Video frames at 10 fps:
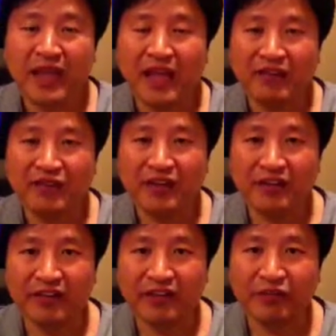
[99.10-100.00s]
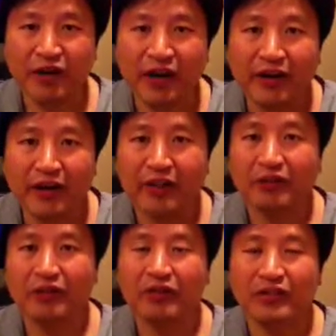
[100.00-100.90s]
And very rarely
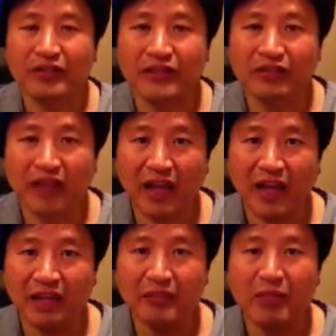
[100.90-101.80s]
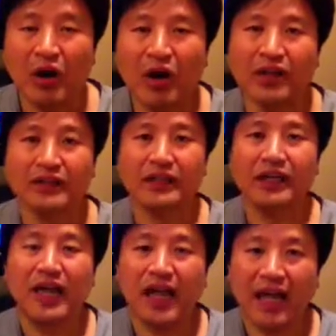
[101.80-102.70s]
will it leave any mark.
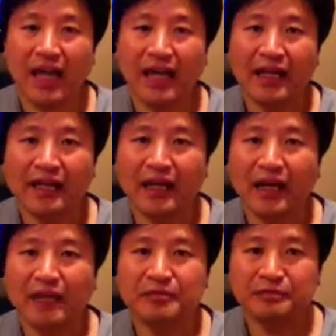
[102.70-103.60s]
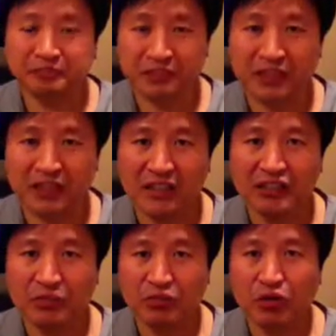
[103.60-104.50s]
And
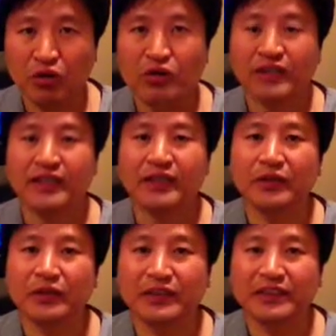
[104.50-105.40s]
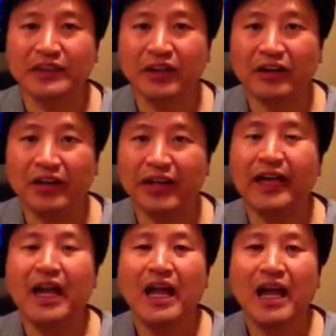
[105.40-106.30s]
unless you're prone to keloid scarring,
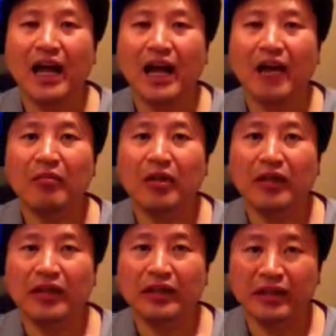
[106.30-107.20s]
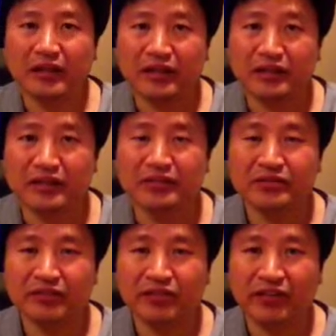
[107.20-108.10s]
there's
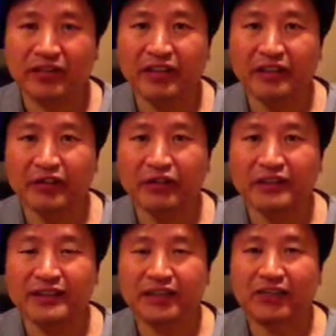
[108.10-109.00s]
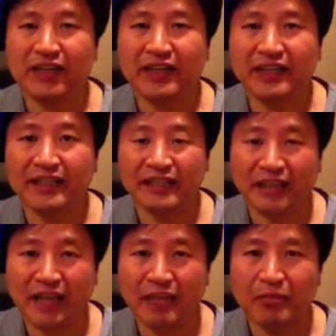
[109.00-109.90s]
very little risk of any
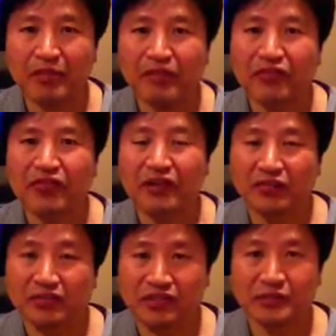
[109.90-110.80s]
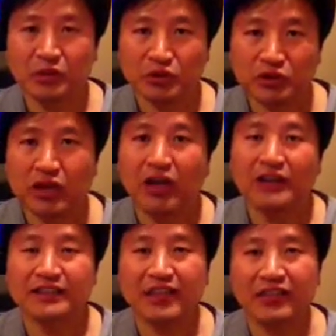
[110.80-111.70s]
type of visible
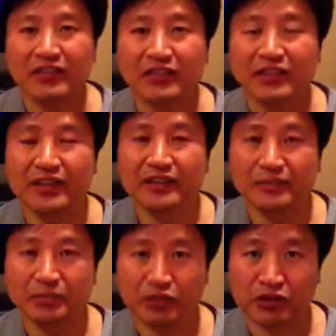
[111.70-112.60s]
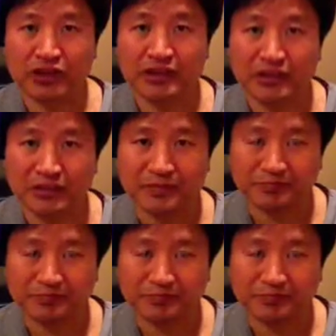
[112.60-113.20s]
scars after this procedure.